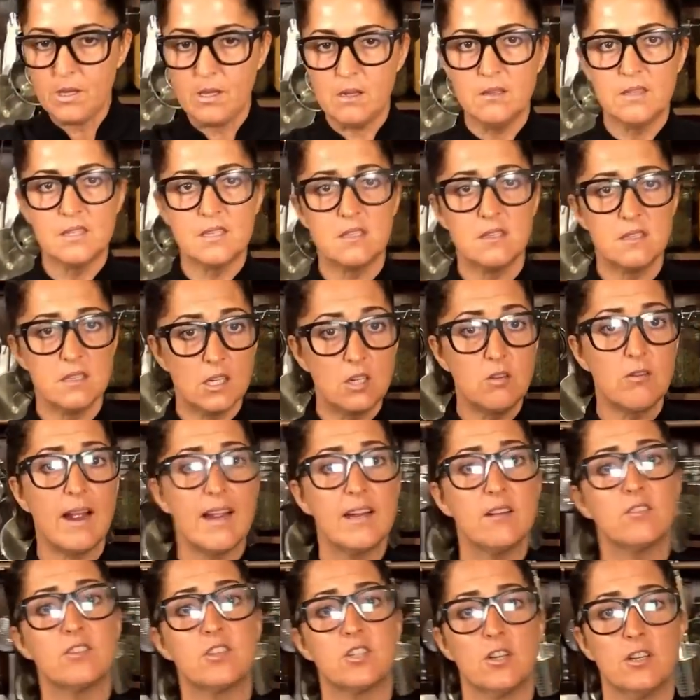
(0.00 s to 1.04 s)
this is a
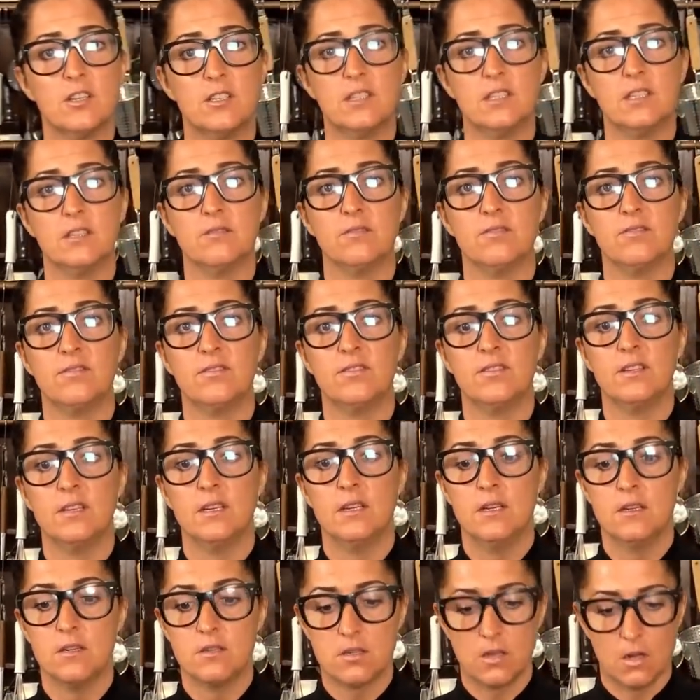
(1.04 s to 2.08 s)
great alternative.
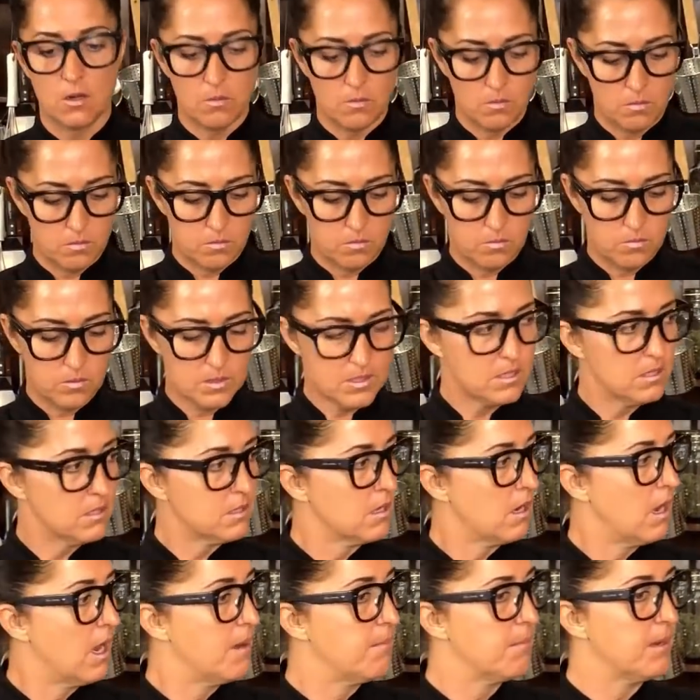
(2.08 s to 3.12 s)
So what's the
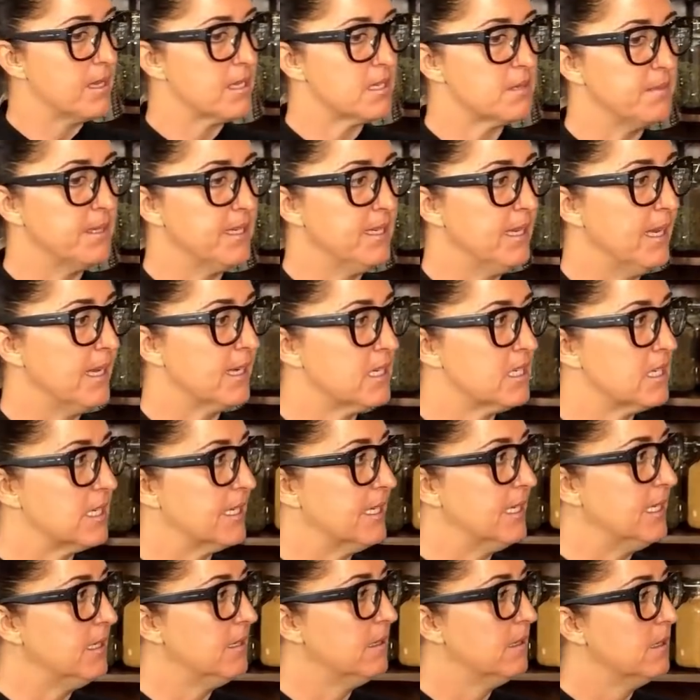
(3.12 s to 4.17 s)
time, Lasmi,
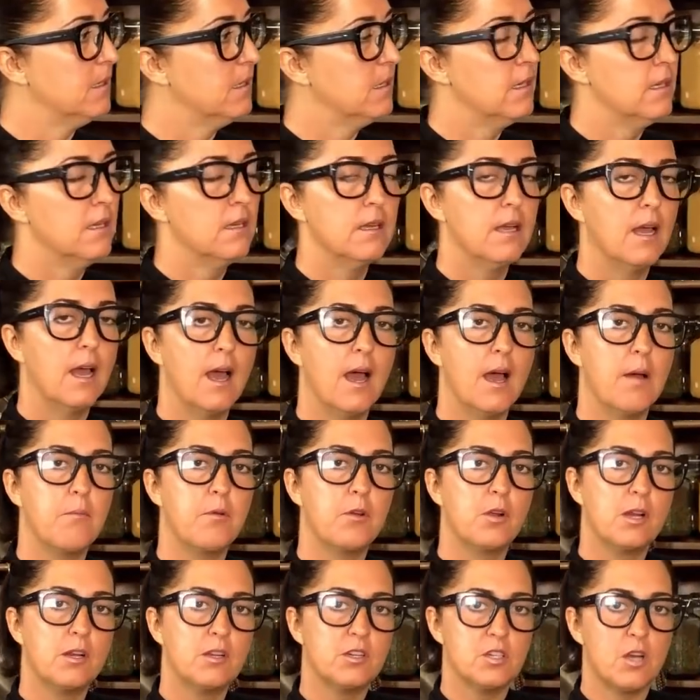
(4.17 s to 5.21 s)
actually? We
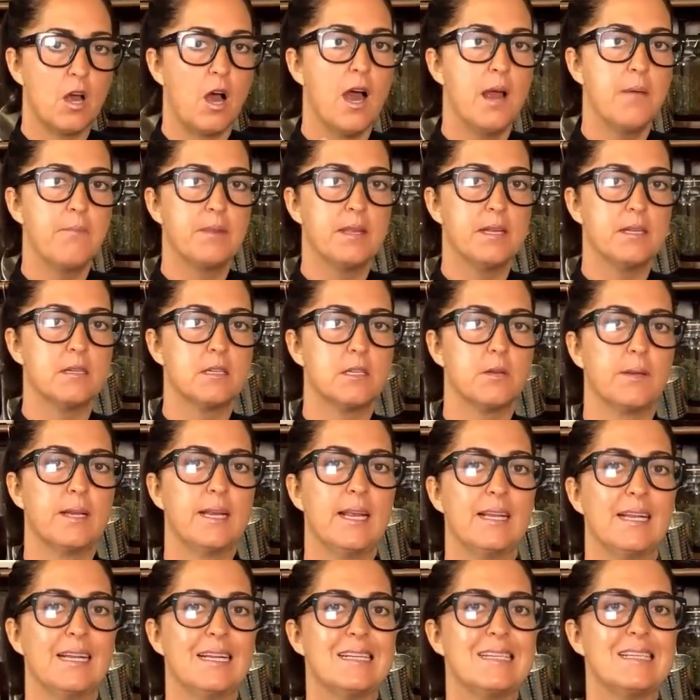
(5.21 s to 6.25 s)
can time this so we can
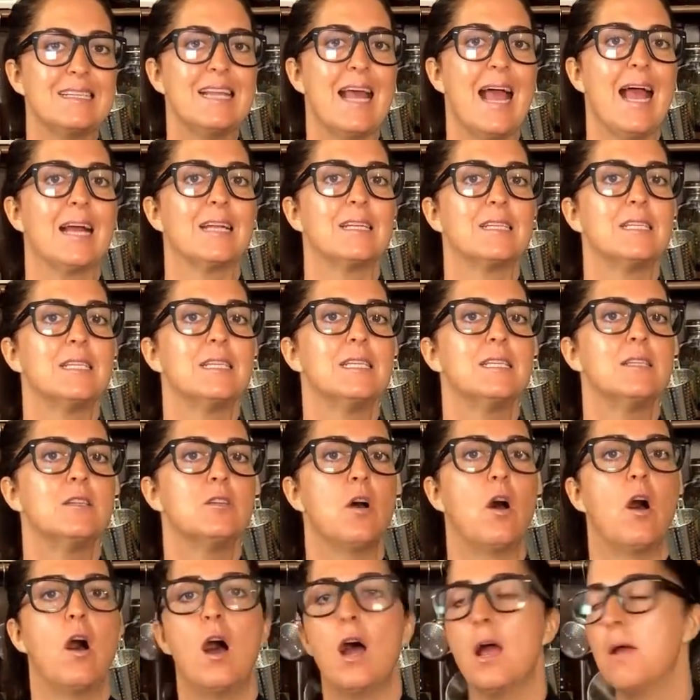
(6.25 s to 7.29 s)
get exact
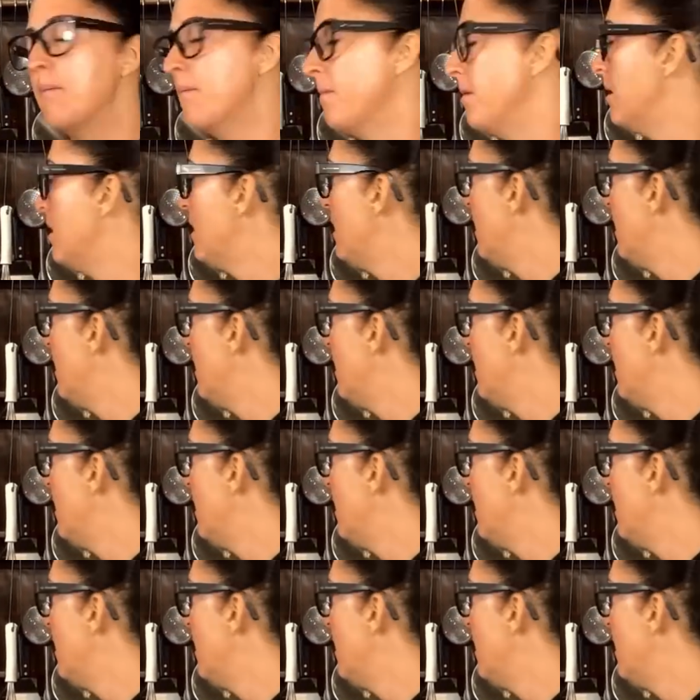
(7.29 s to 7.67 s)
time